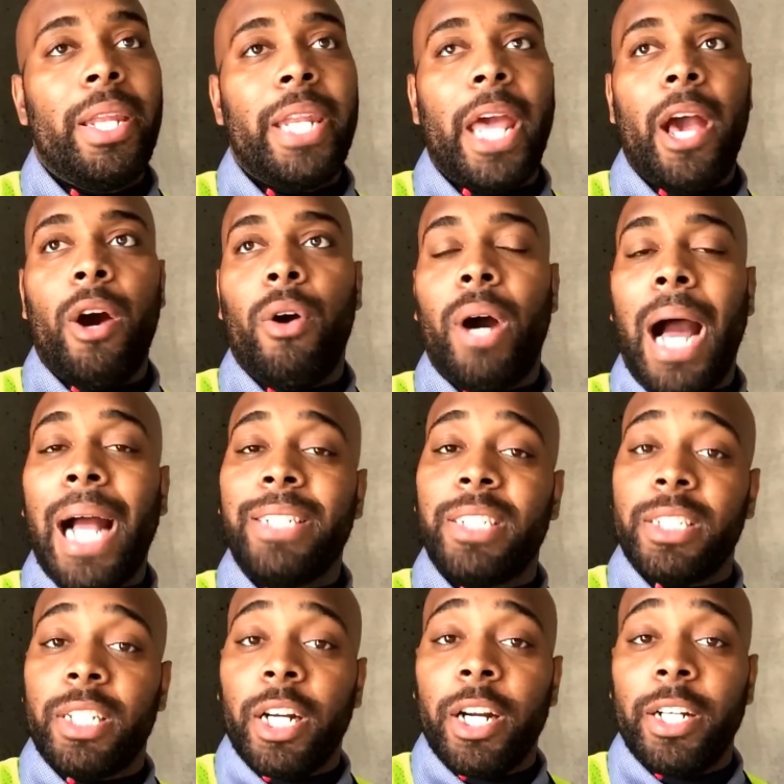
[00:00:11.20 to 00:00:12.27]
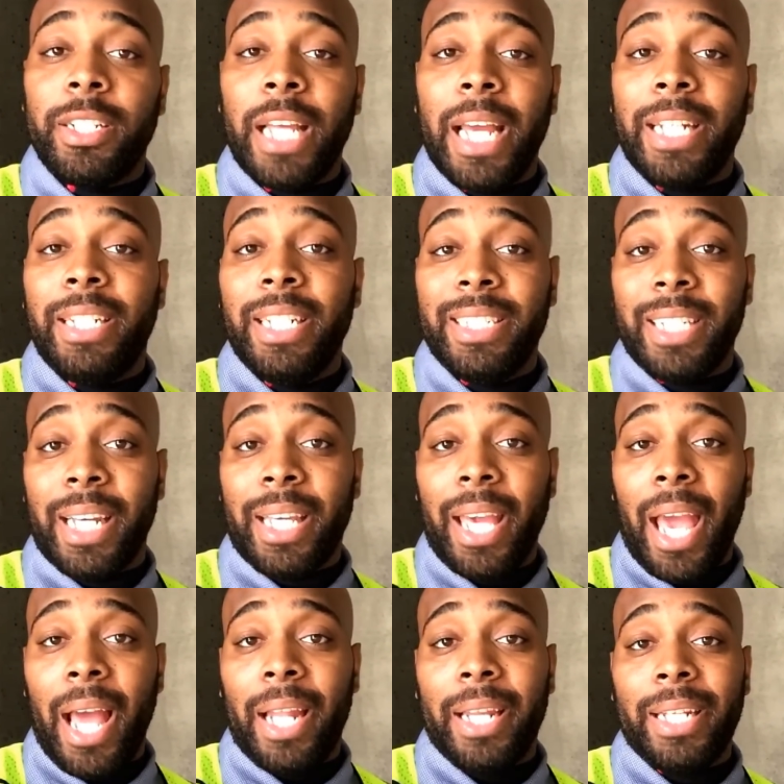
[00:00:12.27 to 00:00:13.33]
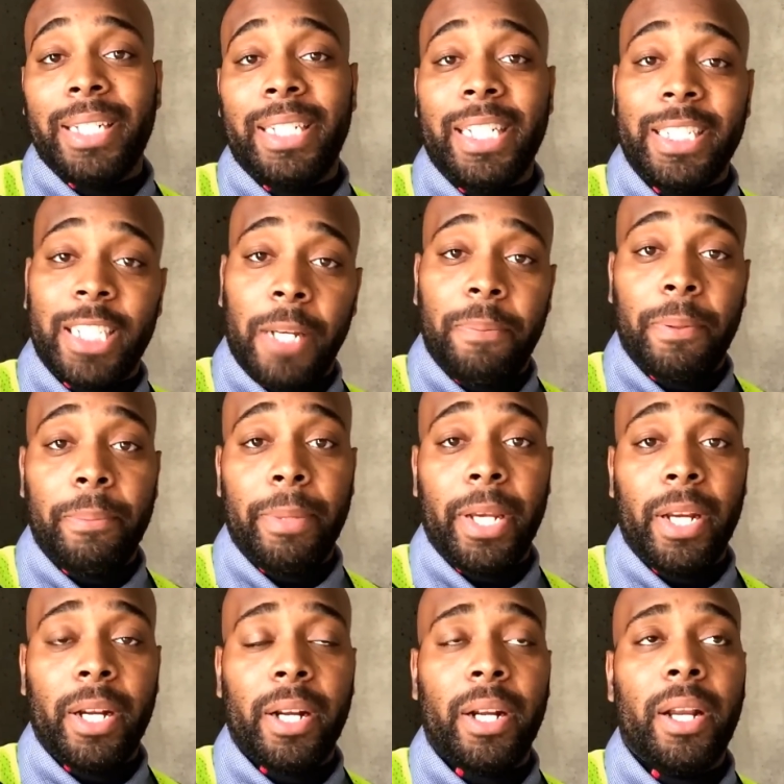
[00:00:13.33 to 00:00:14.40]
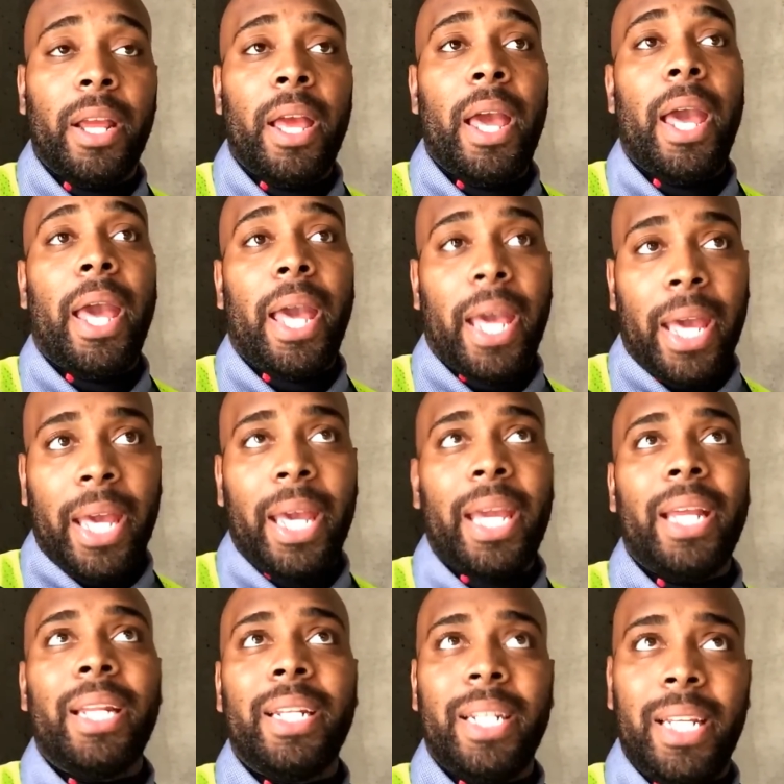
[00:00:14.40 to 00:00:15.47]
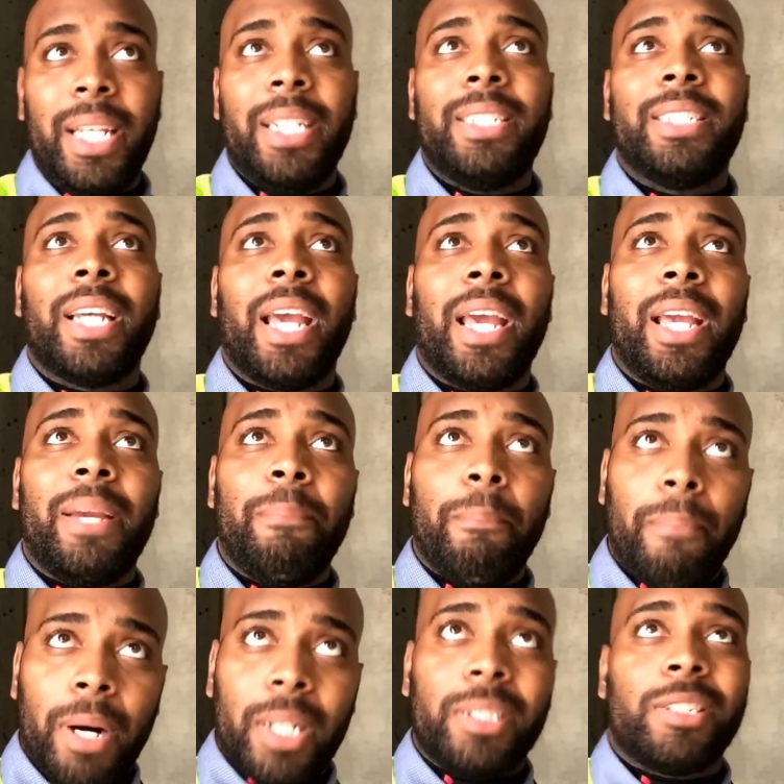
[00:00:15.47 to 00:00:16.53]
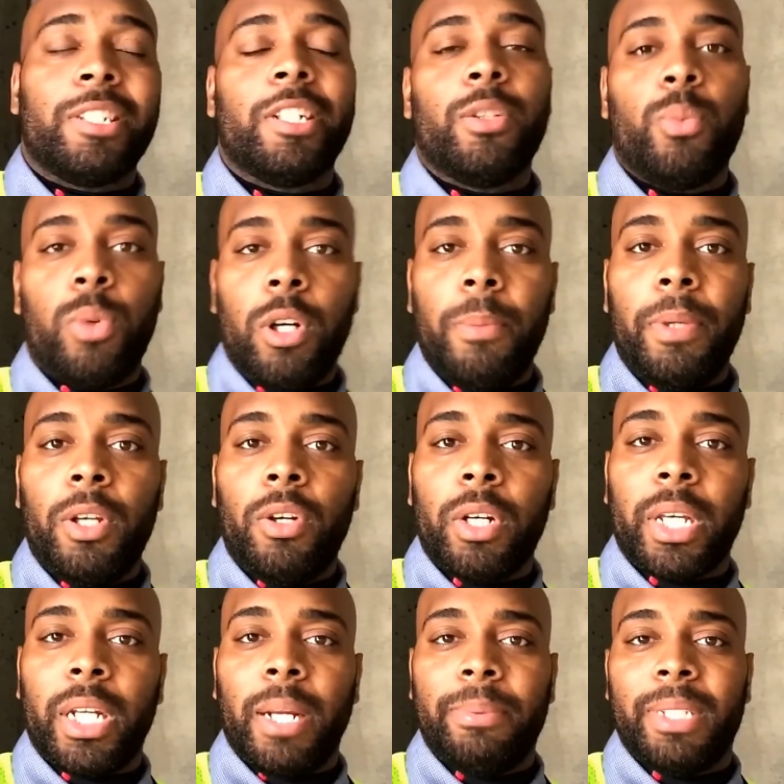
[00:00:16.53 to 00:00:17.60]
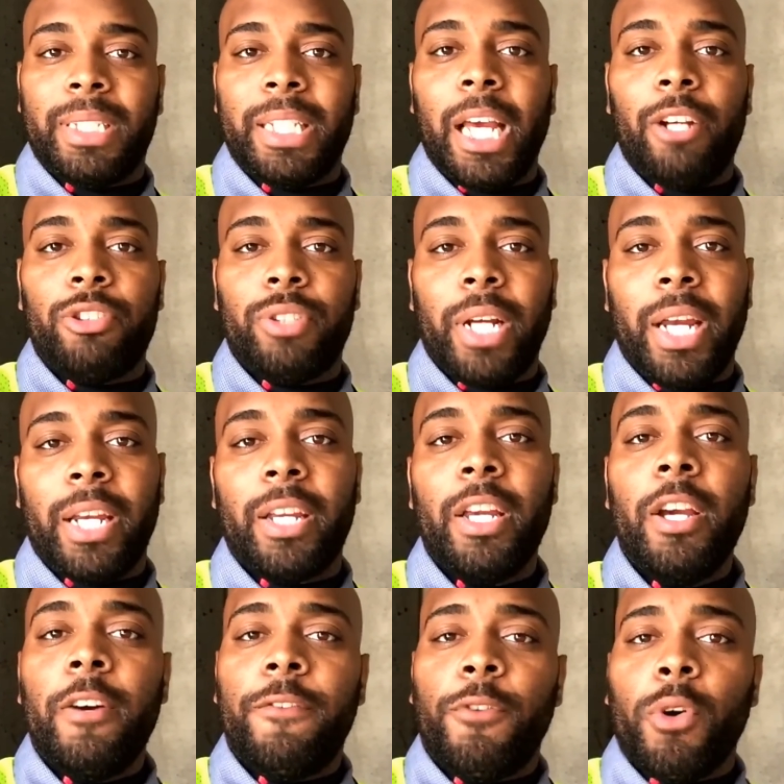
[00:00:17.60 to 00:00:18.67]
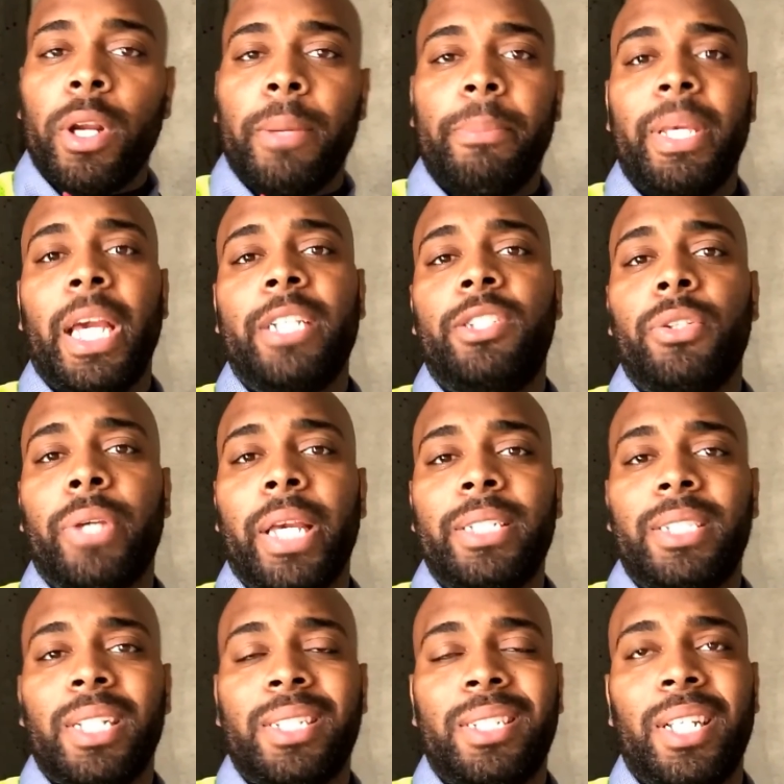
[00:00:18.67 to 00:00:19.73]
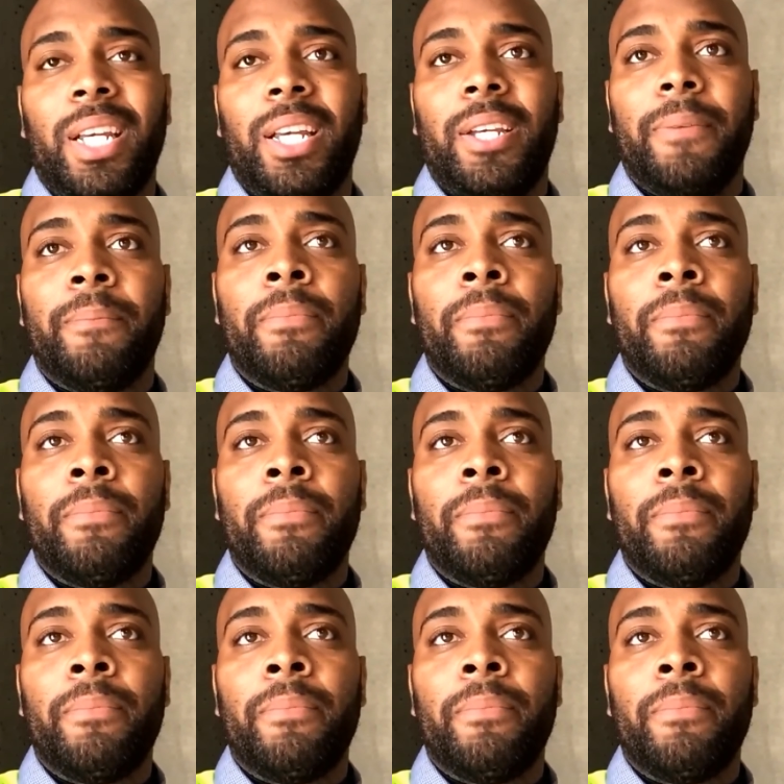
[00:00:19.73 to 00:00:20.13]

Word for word: Now, I just heard that DJ Khaled, DJ Premier, and DJ Mustard will be hooking up the soundtrack for NBA 2K16.